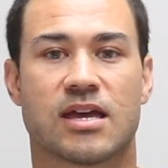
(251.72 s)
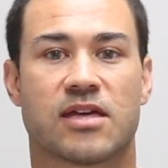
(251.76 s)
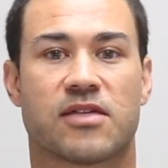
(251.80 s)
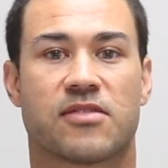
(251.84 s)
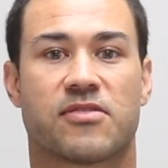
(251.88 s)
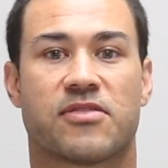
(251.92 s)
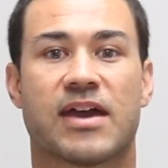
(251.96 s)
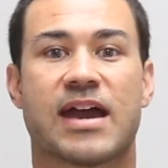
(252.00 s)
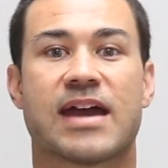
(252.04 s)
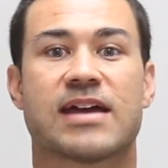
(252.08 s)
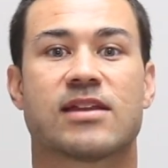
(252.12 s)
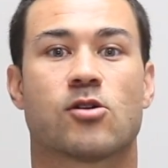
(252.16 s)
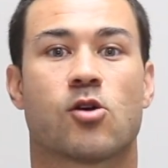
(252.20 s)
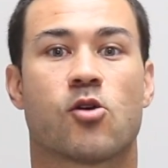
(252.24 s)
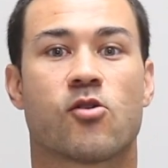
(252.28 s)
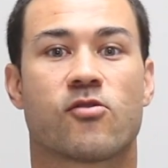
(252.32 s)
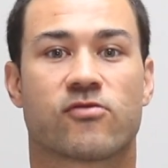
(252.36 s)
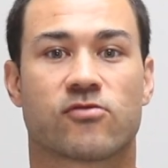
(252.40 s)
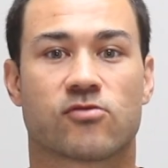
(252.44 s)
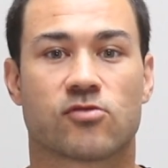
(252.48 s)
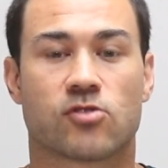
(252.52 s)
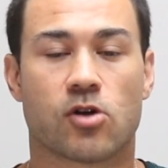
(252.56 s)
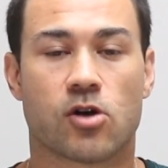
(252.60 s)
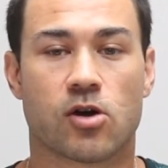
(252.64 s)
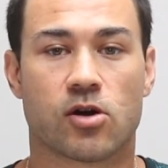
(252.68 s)
That
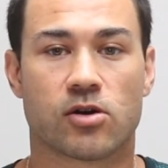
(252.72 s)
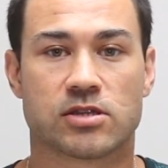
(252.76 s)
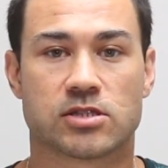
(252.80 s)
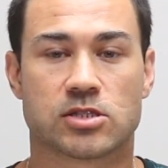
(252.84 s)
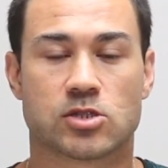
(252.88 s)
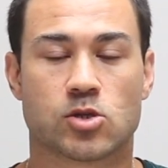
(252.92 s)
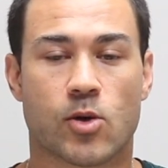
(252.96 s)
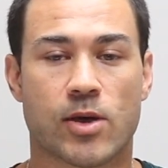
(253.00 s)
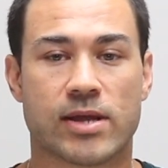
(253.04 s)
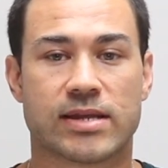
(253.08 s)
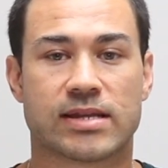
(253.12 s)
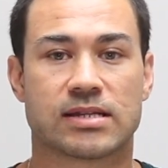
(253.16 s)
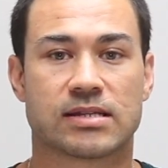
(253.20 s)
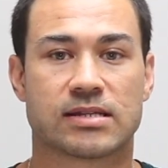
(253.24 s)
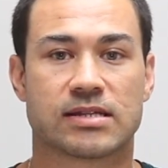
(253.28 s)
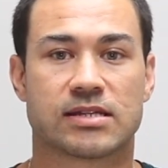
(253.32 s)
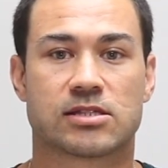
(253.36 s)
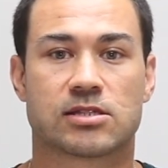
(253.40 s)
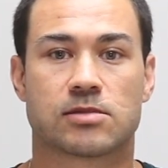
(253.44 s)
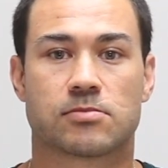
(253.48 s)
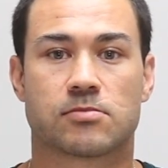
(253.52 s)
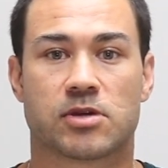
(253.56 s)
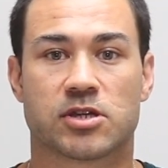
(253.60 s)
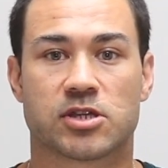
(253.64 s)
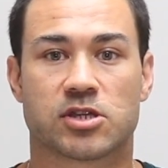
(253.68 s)
overall is going to lead
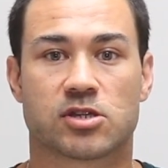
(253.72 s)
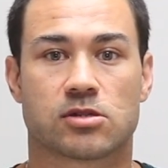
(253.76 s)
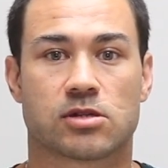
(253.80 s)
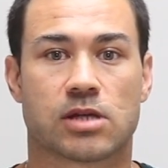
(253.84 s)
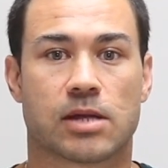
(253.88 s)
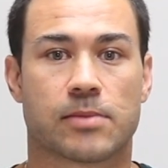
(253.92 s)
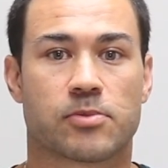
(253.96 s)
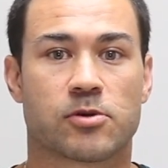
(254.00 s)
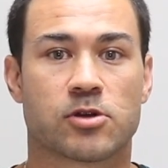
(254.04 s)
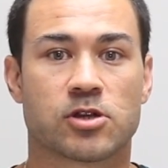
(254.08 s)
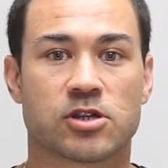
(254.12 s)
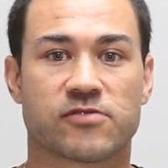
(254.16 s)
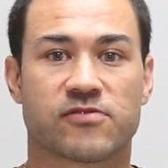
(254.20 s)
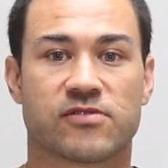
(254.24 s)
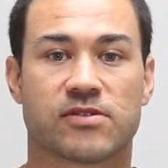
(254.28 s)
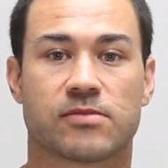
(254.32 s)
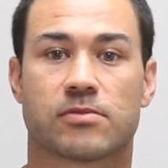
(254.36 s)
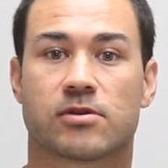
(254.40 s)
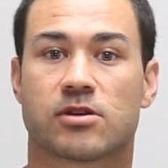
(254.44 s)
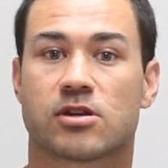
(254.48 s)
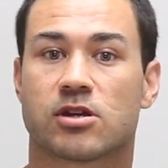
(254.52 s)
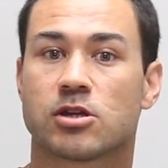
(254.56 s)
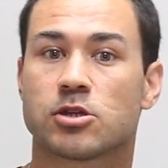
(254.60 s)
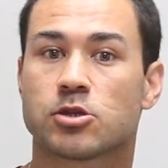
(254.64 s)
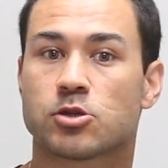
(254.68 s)
to muscular hypertrophy
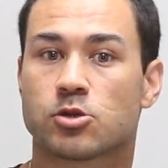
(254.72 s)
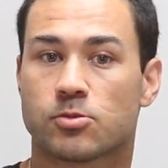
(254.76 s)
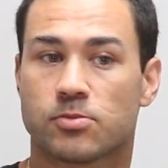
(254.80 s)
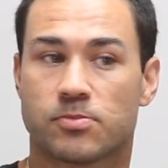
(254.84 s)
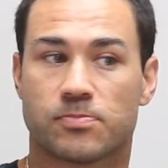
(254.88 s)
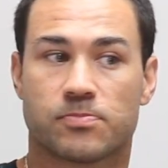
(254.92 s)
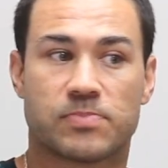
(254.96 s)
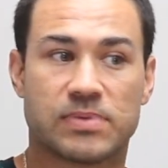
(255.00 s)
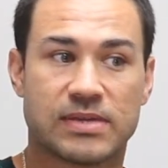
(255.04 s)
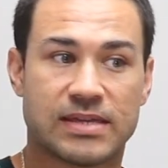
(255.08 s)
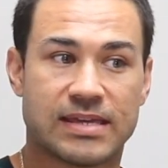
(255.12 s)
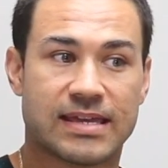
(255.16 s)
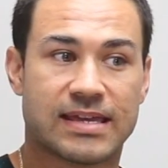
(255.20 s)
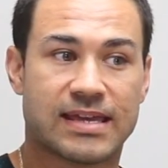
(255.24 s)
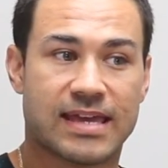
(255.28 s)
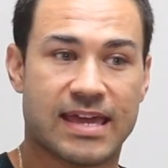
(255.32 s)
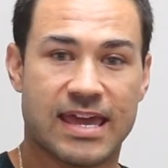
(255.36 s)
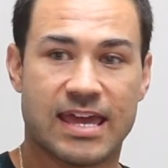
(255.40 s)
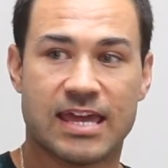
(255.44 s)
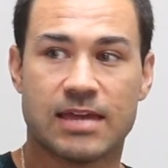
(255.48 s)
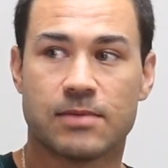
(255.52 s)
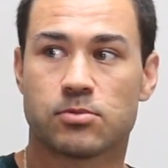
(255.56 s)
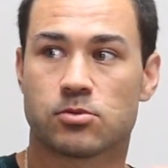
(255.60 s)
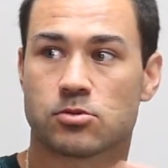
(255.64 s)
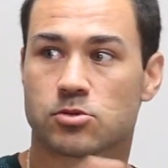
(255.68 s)
because you're being
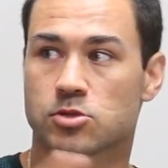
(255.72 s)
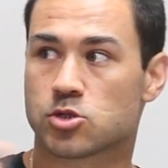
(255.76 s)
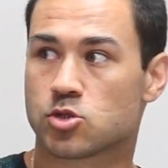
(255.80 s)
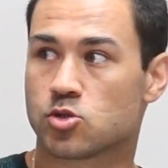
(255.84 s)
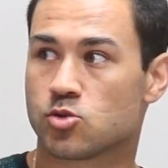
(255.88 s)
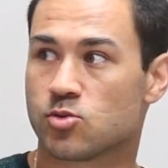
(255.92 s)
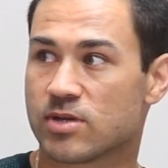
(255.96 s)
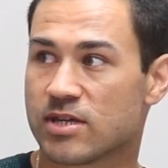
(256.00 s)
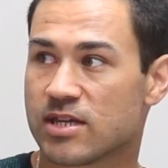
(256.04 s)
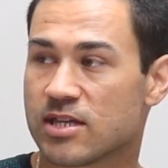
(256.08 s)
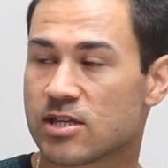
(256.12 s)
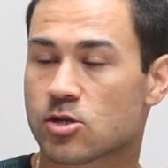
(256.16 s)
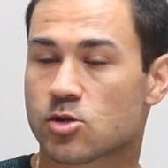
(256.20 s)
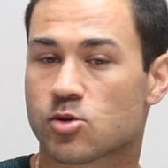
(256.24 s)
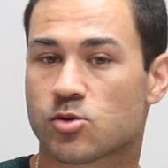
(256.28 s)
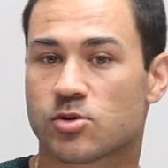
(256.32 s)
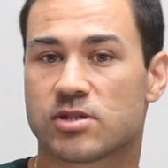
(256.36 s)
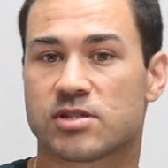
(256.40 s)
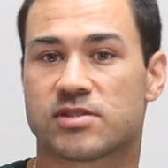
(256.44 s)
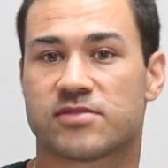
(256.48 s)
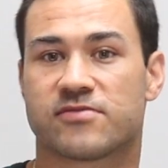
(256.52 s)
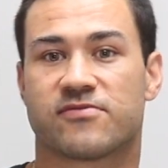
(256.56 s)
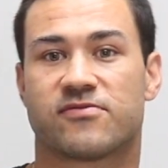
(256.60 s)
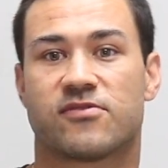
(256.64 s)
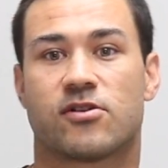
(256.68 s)
able to
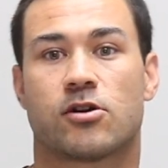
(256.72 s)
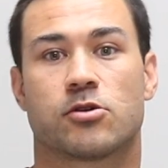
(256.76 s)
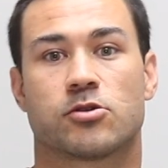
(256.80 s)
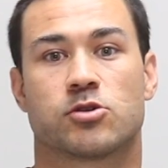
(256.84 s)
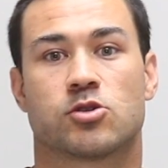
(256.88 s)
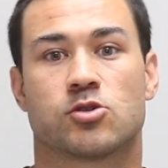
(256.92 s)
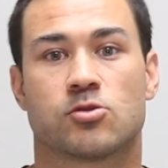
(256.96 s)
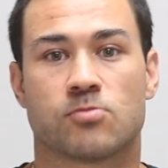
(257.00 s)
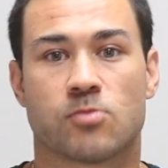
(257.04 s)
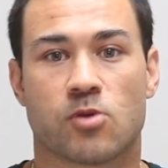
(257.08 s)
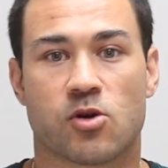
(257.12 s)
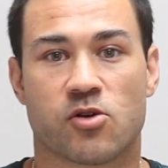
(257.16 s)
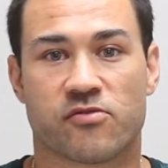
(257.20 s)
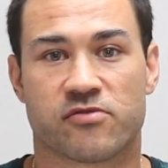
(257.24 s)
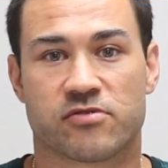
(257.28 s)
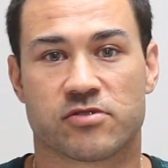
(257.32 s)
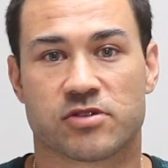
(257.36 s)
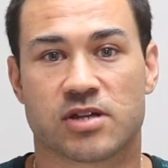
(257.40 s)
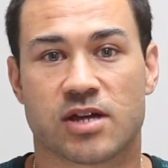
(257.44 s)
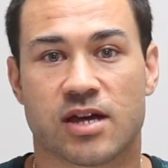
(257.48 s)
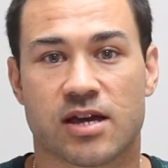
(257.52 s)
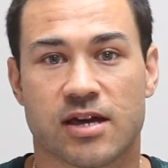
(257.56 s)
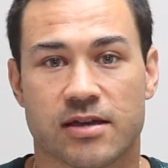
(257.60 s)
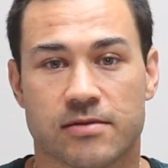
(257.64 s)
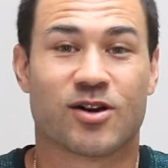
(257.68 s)
increase volume over
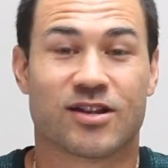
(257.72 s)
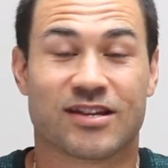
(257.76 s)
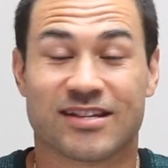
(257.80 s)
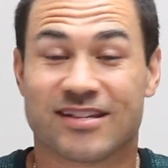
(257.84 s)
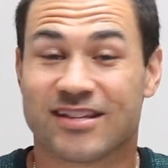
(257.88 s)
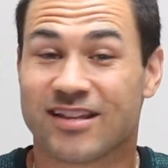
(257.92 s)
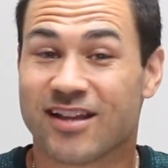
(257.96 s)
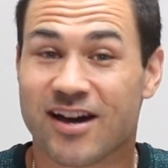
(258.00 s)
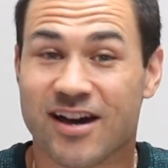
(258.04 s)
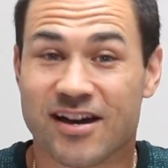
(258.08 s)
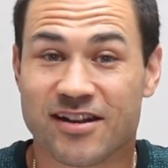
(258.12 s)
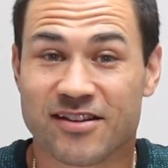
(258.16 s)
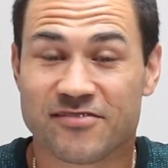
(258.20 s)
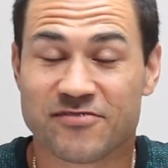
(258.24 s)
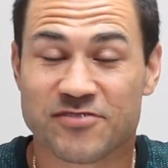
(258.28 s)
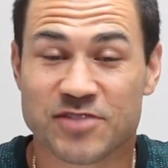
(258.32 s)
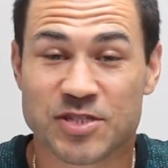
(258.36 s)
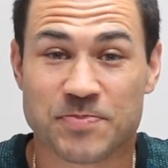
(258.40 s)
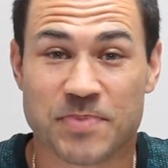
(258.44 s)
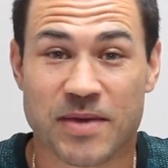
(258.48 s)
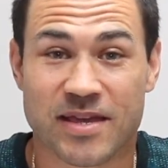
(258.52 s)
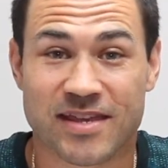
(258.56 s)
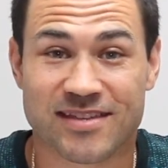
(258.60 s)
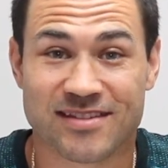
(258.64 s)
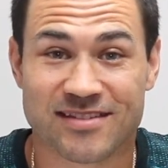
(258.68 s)
time. A lot of
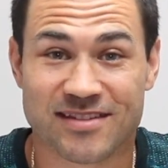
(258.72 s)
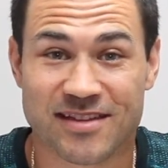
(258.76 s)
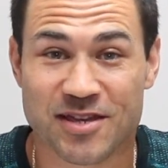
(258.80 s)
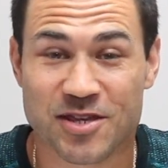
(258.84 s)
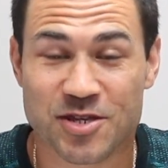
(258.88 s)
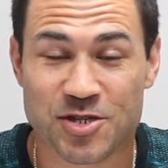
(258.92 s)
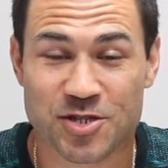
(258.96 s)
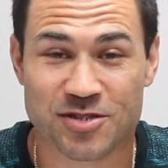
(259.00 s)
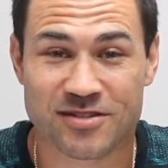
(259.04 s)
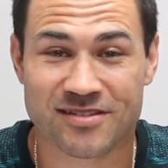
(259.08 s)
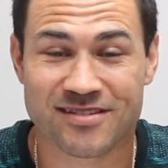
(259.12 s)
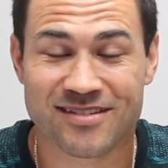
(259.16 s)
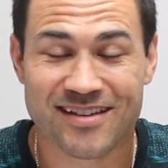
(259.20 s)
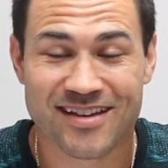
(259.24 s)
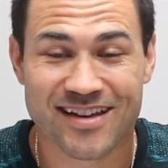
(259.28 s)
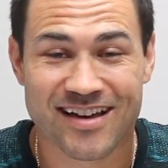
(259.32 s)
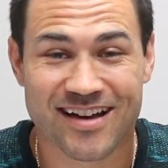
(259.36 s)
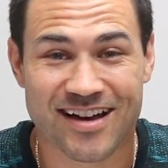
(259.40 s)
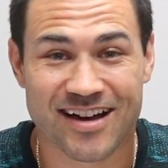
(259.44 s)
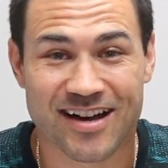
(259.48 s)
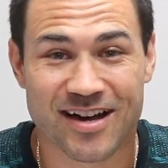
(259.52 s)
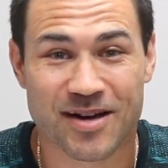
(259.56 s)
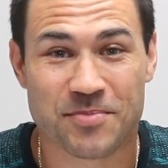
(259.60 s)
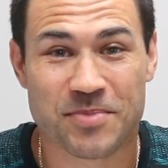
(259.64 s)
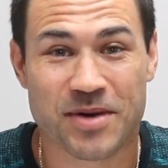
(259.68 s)
speculation
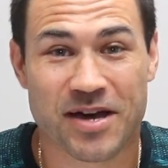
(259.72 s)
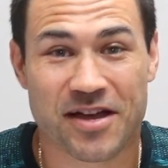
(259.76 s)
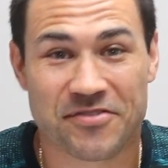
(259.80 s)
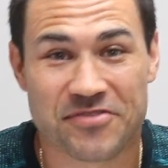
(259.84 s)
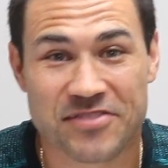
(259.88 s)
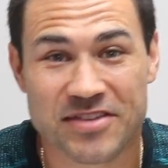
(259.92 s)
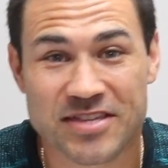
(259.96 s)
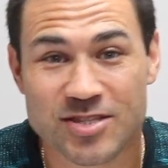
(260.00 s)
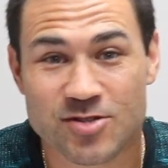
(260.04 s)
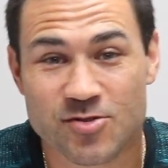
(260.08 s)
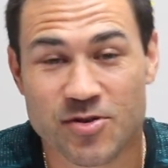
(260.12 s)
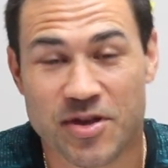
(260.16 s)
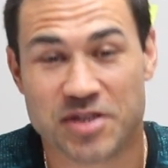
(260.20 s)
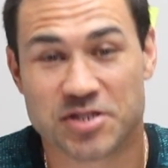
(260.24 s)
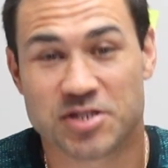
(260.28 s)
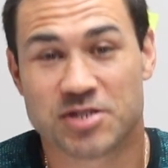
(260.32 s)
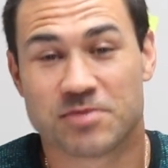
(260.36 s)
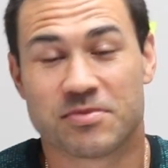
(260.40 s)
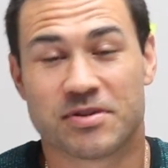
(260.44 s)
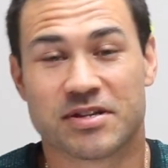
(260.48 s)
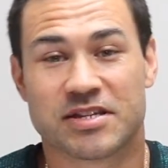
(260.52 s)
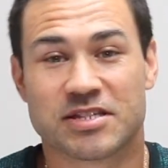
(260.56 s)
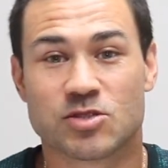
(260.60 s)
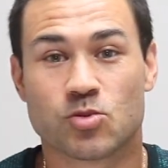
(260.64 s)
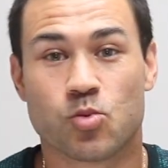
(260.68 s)
about this question,
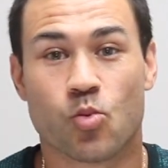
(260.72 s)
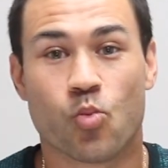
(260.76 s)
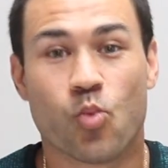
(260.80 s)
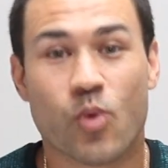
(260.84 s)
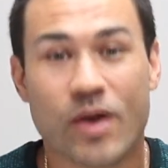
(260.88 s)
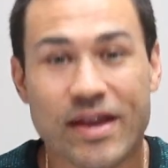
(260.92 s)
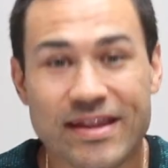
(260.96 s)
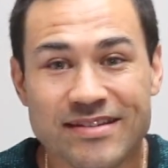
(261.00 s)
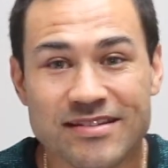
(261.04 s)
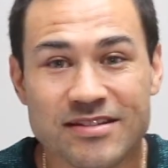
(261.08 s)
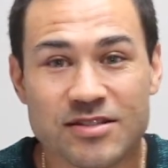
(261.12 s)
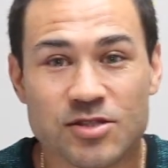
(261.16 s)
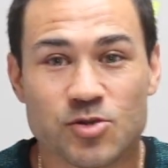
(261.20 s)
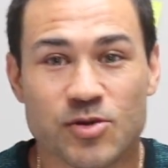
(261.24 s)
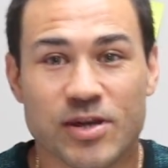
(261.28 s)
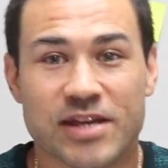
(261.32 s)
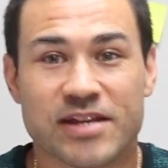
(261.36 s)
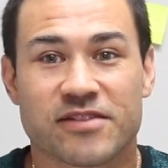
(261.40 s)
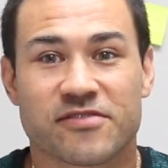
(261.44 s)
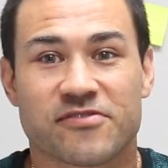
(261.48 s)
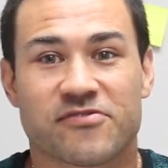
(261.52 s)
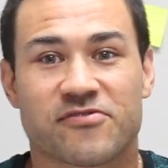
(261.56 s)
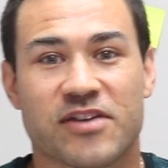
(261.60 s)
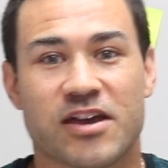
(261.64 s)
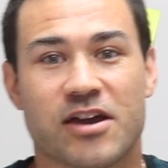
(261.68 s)
but it's when to train
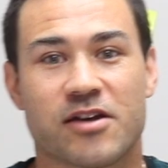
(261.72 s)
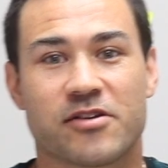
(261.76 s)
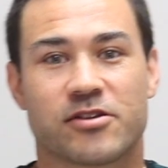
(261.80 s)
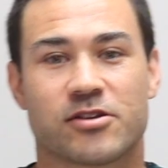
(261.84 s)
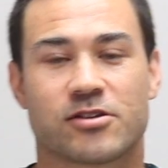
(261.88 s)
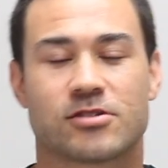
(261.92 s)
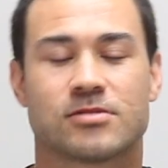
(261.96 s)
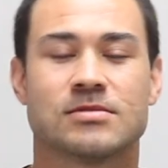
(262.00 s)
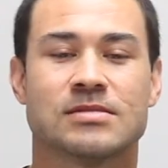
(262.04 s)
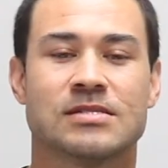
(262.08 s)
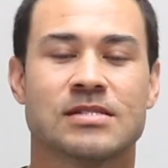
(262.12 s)
to failure.